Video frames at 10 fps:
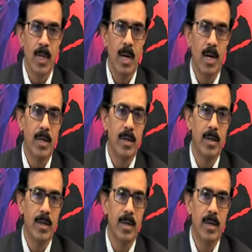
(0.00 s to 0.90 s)

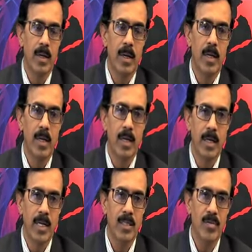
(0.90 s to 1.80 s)
And In
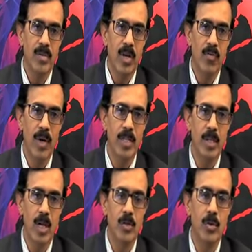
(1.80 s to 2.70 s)
case of sulphides
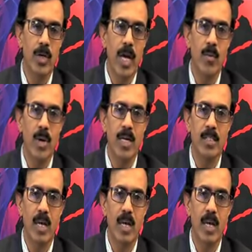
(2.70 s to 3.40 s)
also, divalent